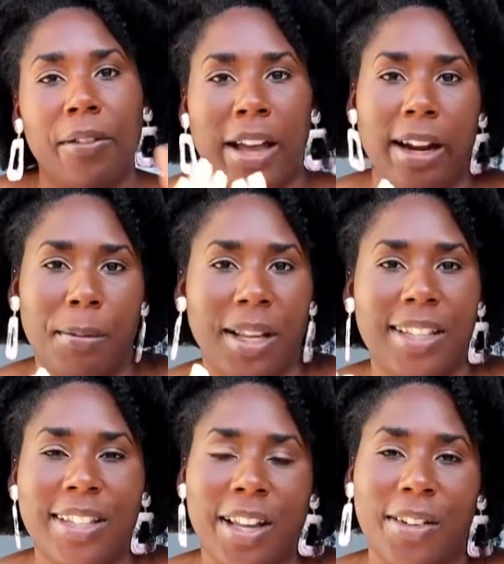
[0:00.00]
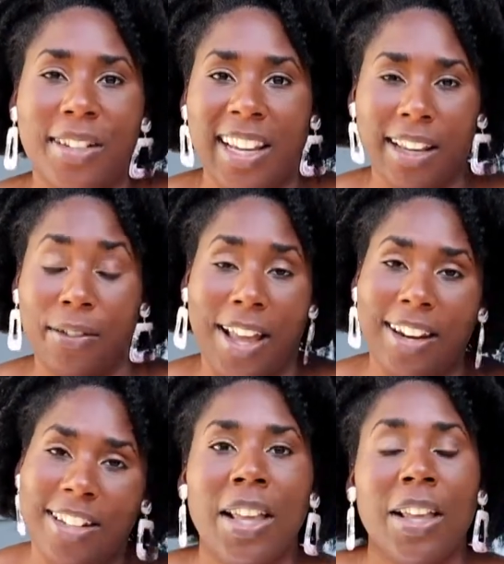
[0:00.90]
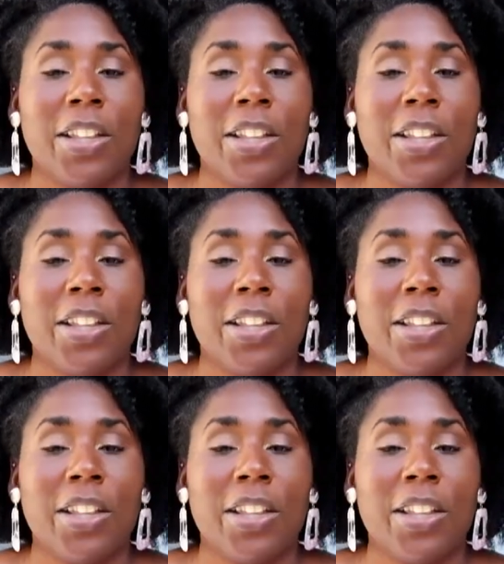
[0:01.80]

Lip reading: environment. So take advantage.